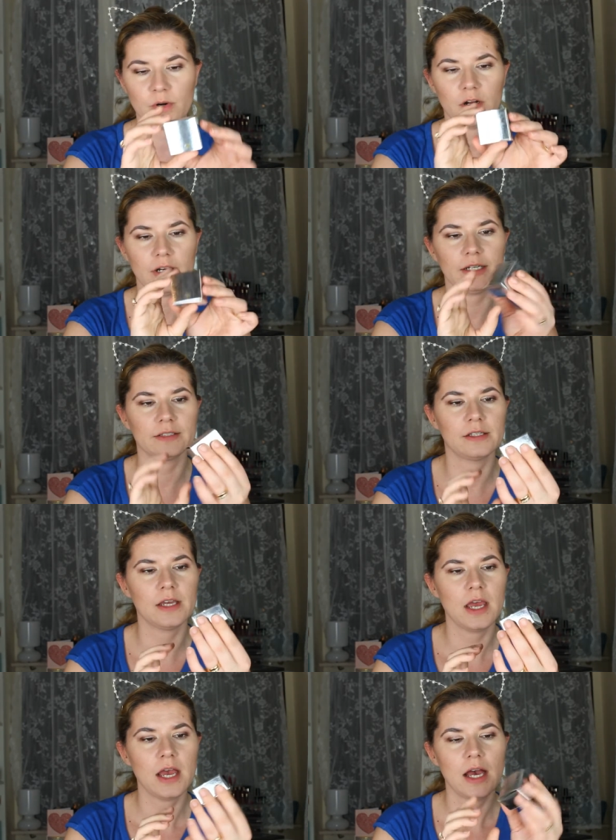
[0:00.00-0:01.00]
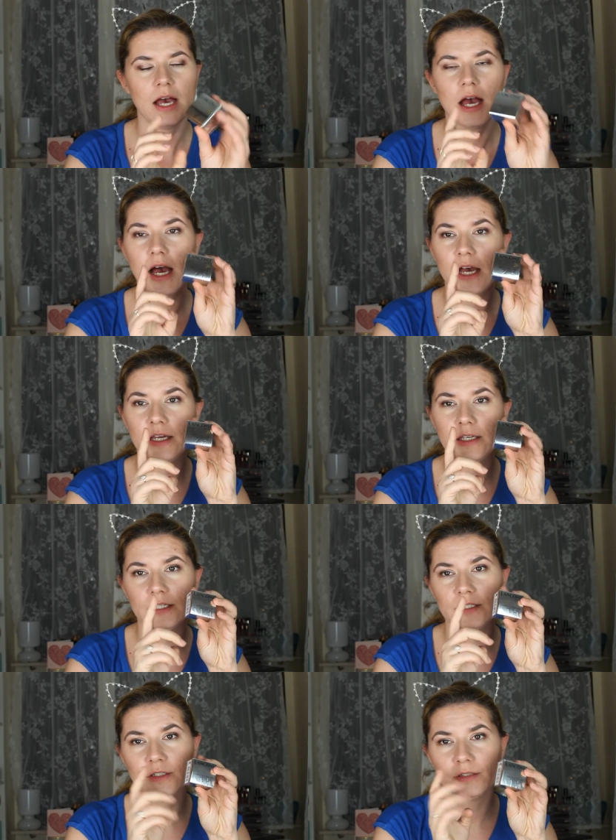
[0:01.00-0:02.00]
product I
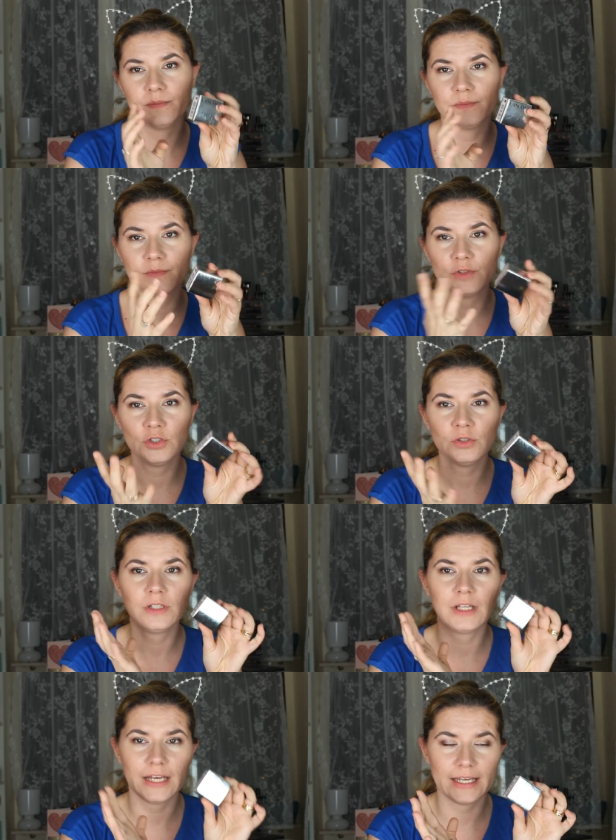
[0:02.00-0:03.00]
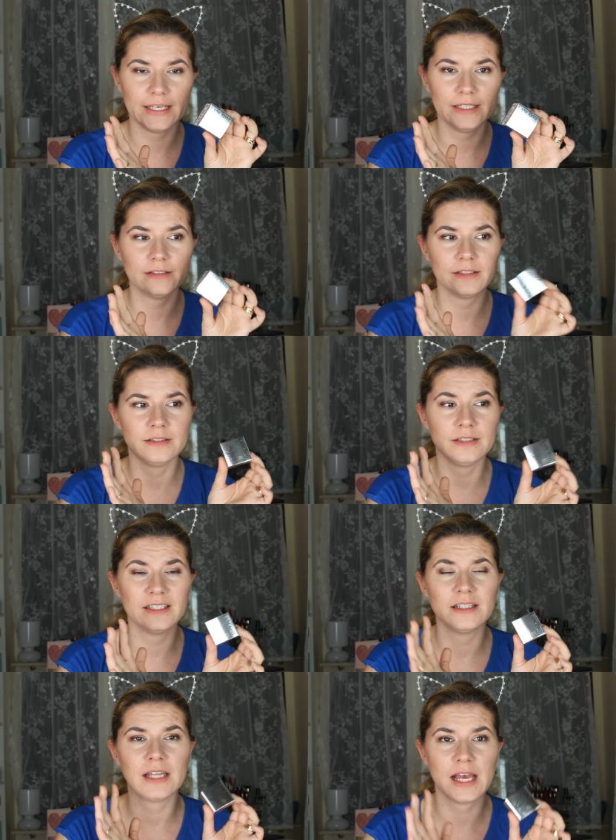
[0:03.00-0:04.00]
do like it. It
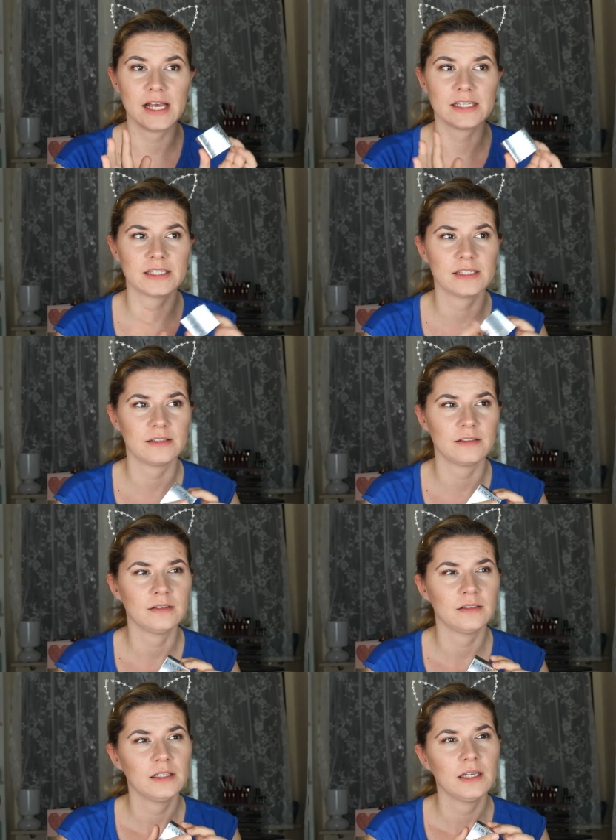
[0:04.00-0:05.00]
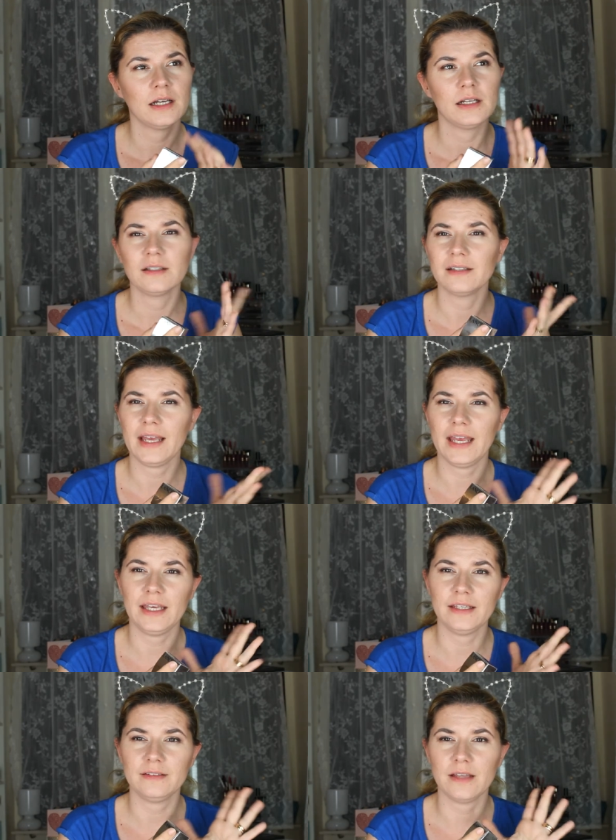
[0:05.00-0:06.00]
did last
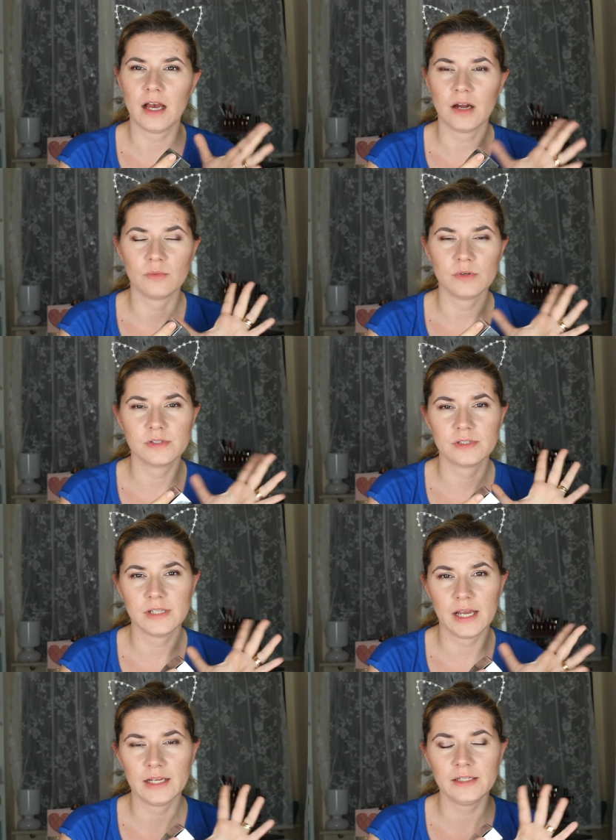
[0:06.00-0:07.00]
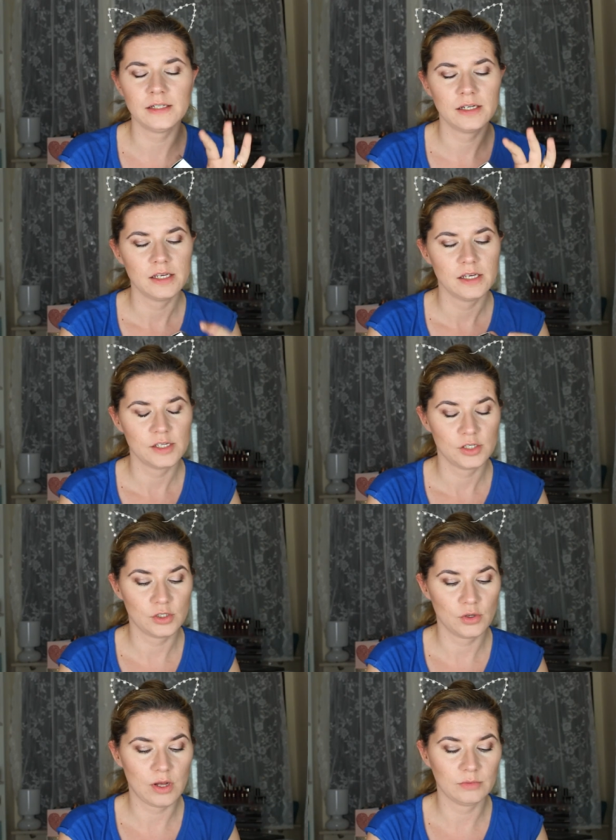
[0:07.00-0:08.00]
8 hours, 9.
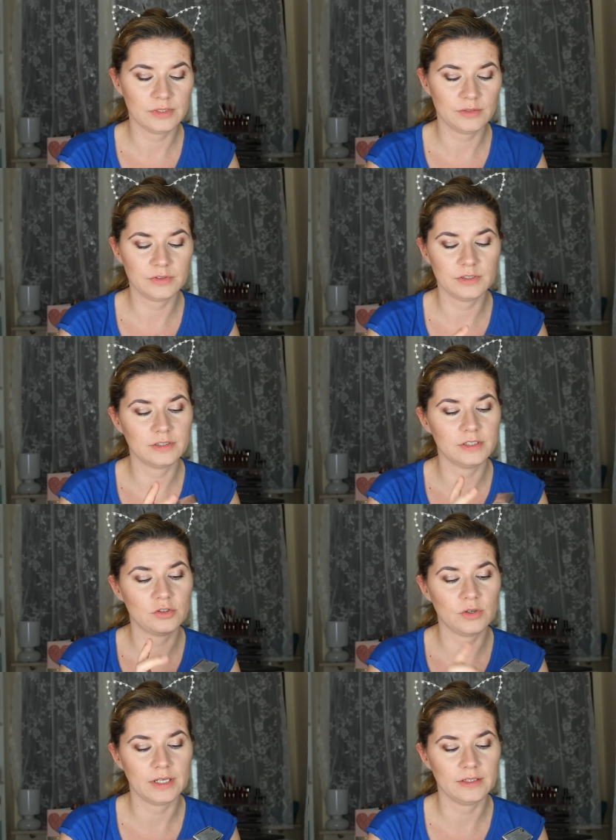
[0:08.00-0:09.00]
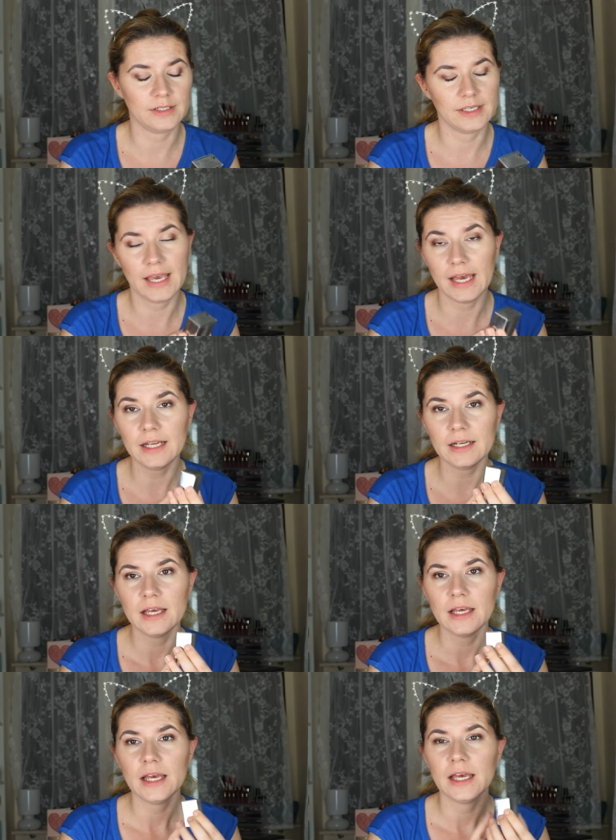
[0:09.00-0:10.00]
So I will definitely try it again.
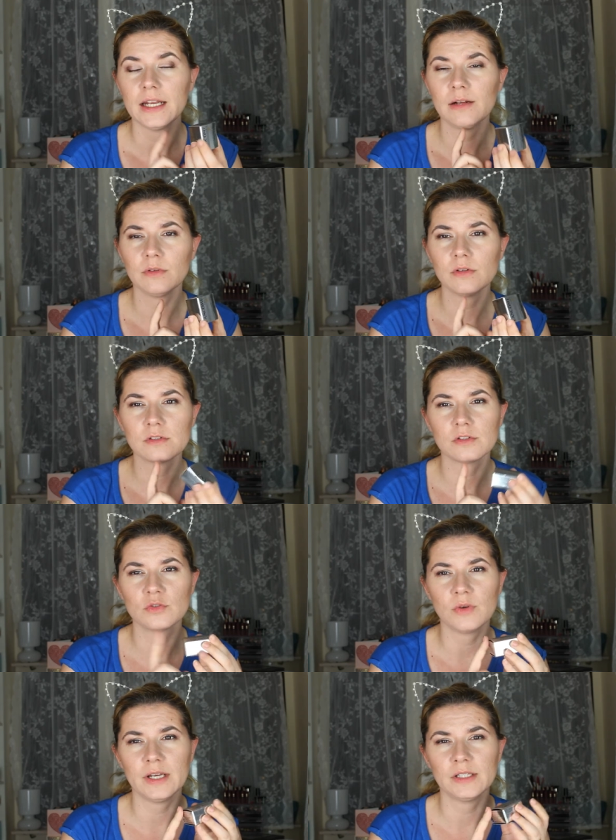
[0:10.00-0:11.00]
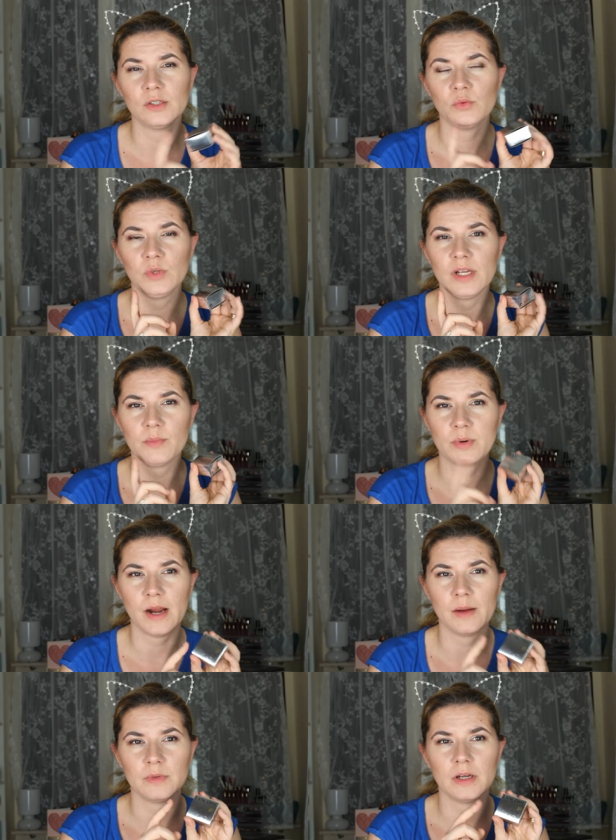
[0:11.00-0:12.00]
And I will also try it with a
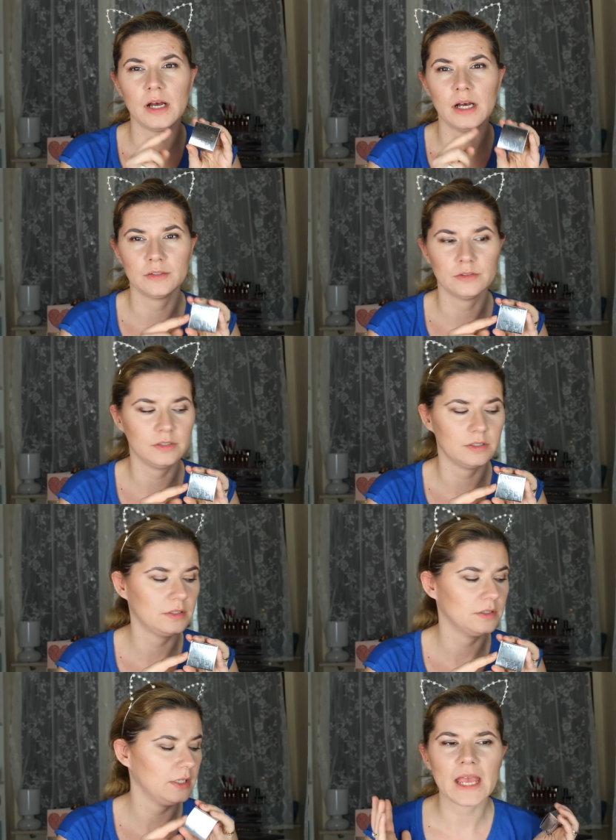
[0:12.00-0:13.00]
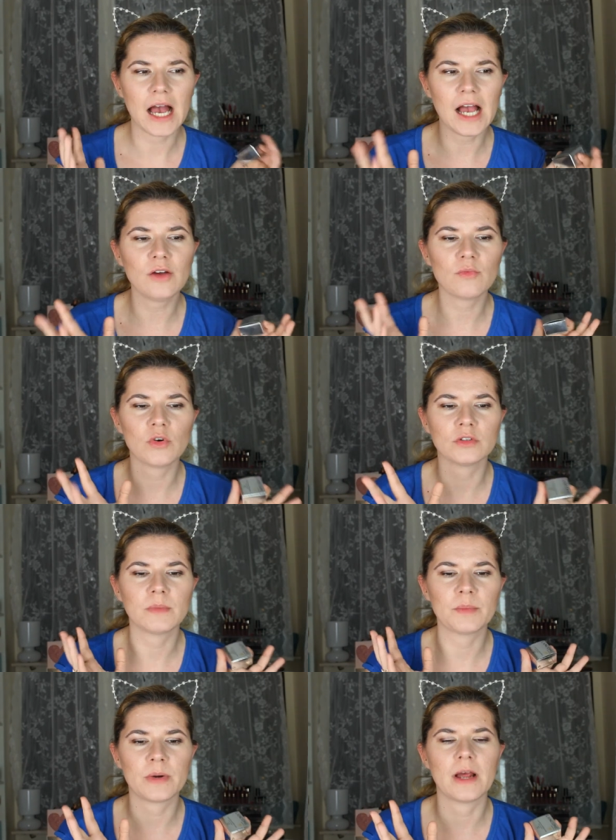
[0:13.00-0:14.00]
primer under. I want
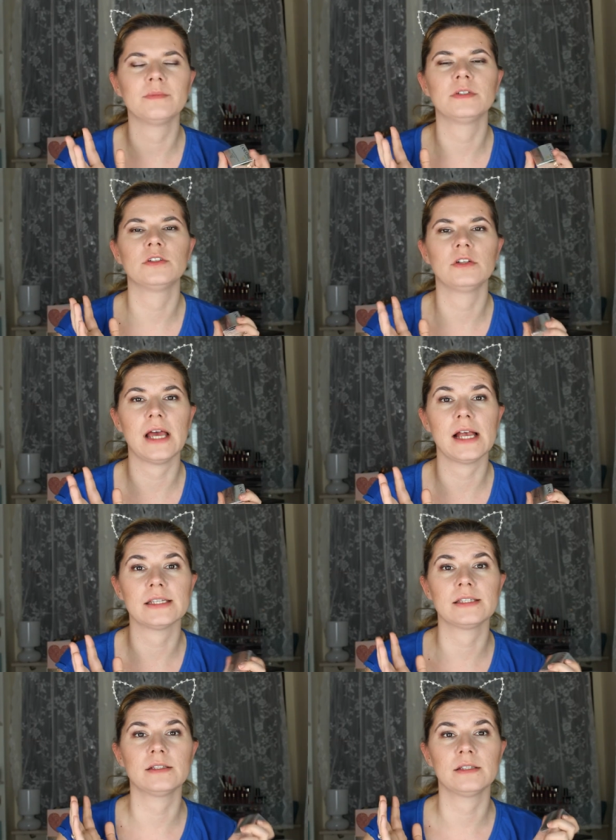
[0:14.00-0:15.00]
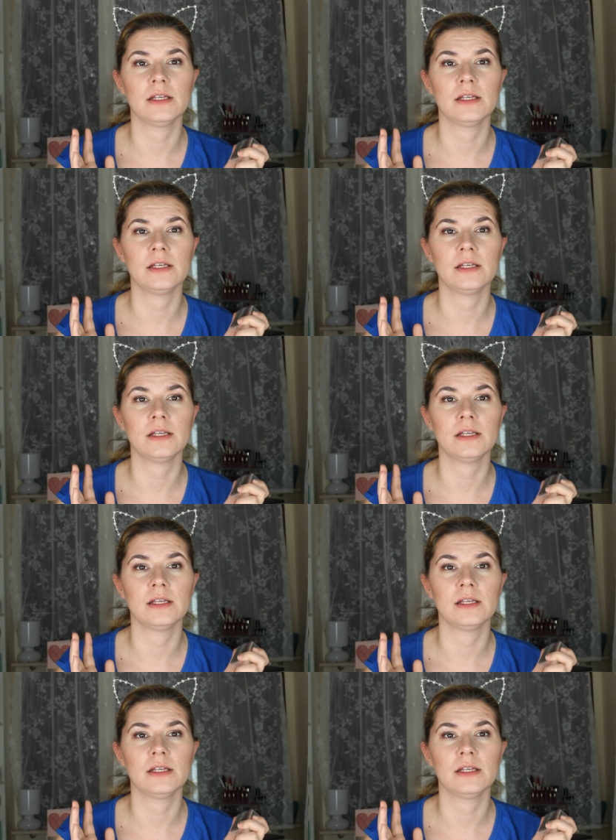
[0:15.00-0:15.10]
my primer to last